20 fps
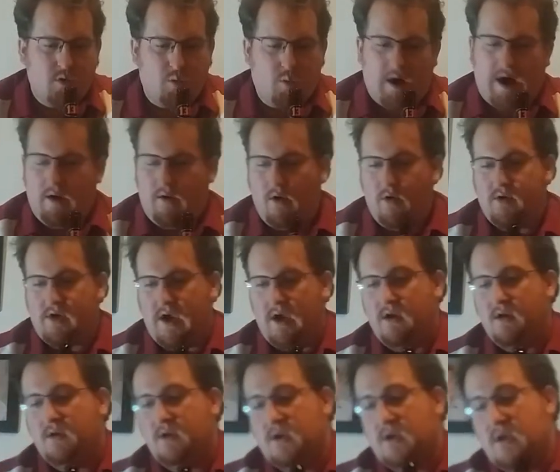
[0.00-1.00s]
Wow, okay.
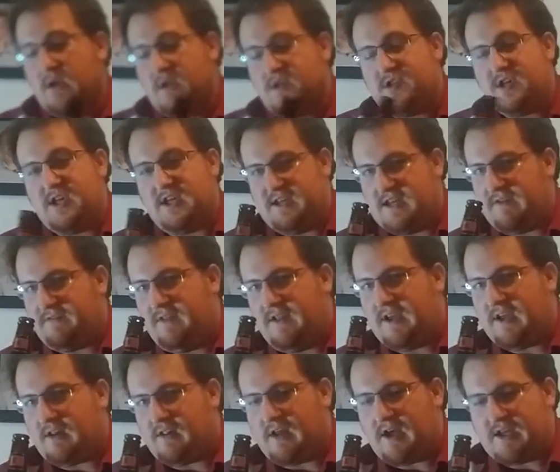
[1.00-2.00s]
So you can definitely
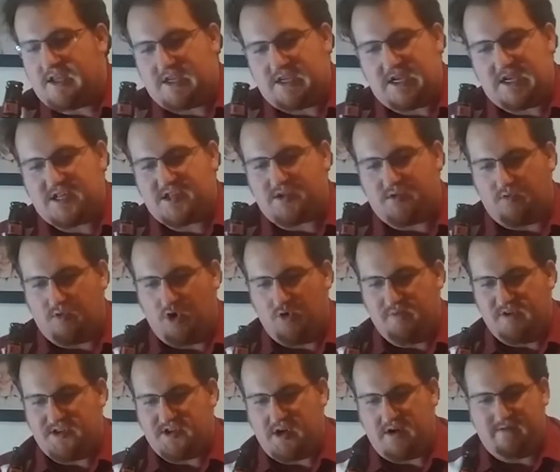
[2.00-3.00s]
get a lot of yeast
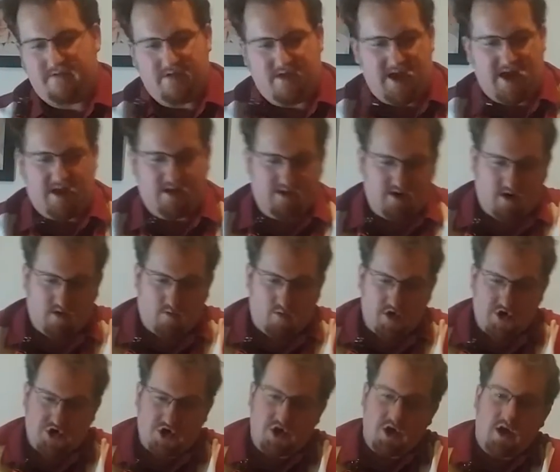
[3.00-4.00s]
aromas off of that there,
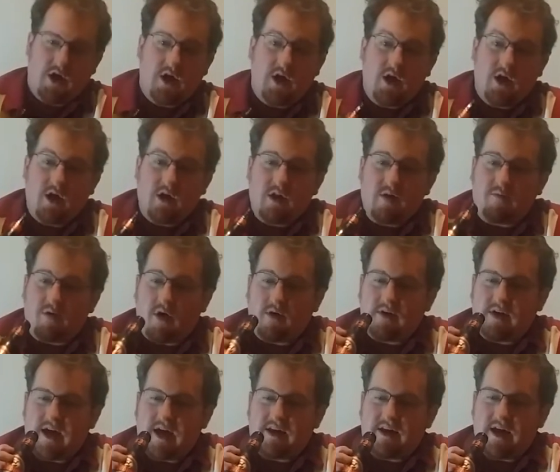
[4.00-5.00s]
which they
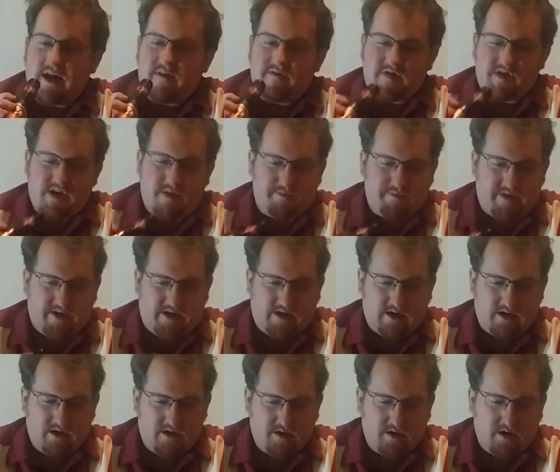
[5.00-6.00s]
probably had to have
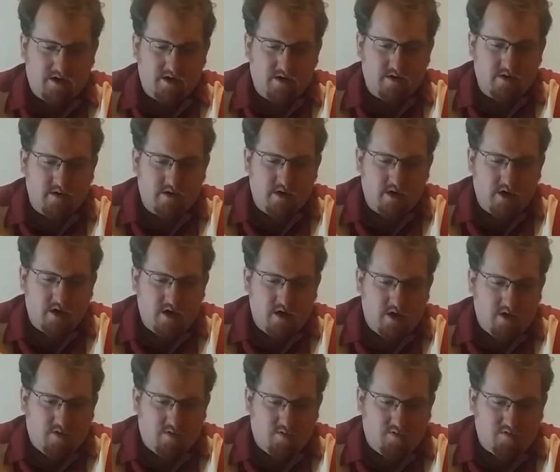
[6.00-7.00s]
something
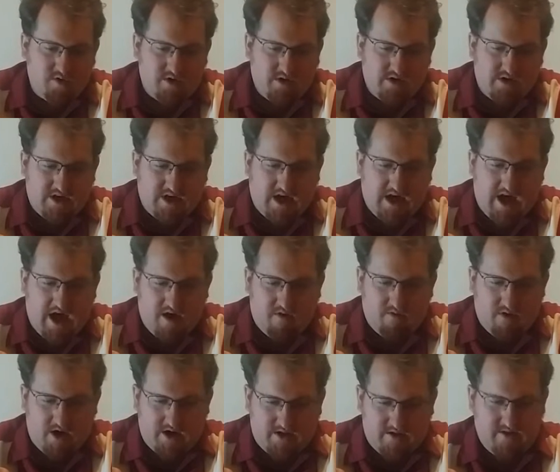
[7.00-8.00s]
really hot
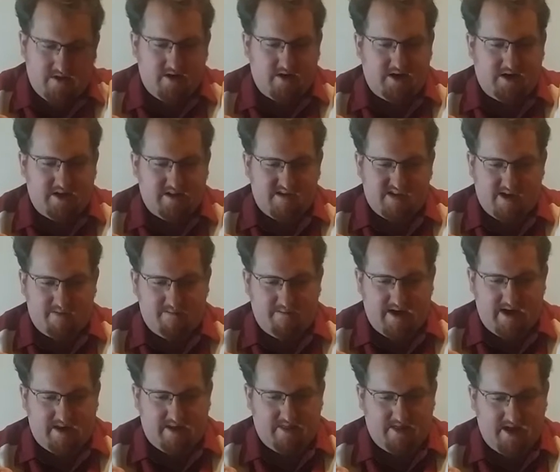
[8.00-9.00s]
rotted there to get something
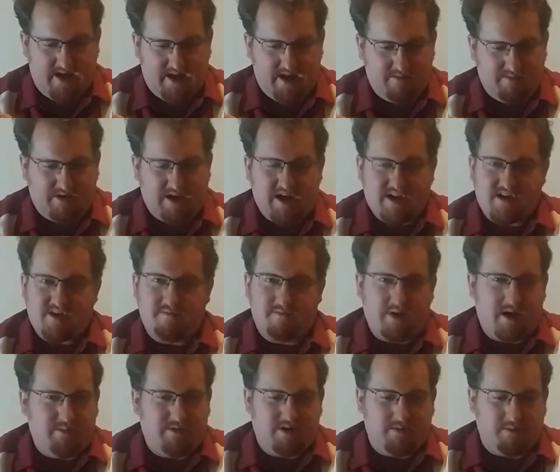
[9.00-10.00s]
out of that. I'm guessing
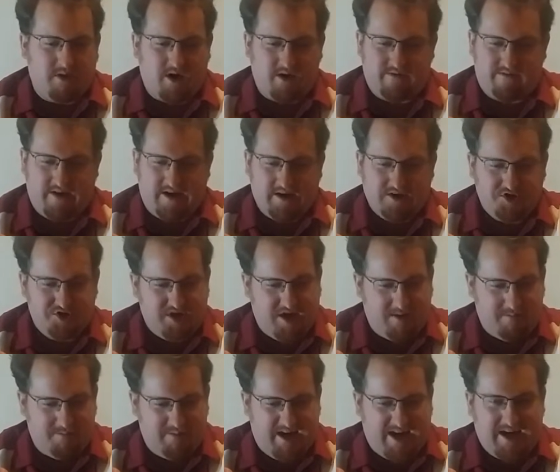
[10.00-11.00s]
maybe a modified
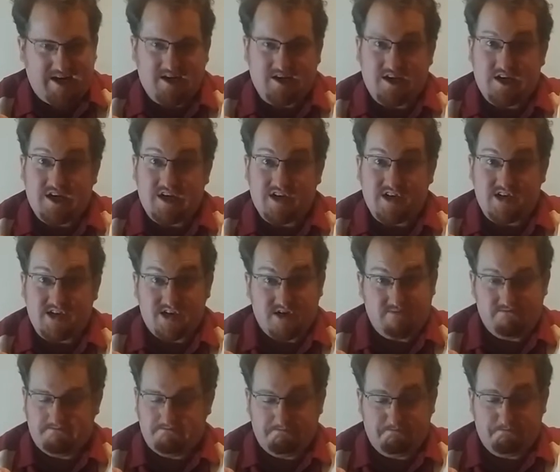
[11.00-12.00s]
champagne yeast.
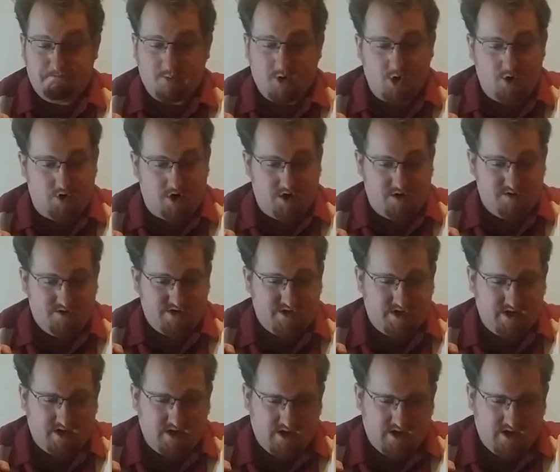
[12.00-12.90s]
Who knows?